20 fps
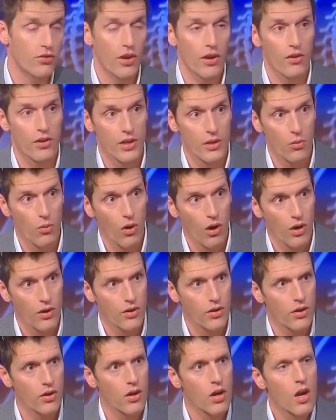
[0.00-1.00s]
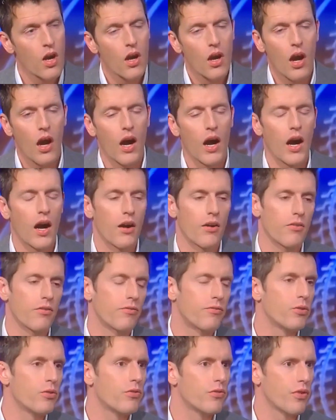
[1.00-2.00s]
Charity Water,
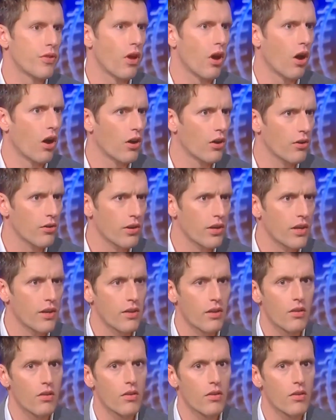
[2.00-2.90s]
Food for the Hungry.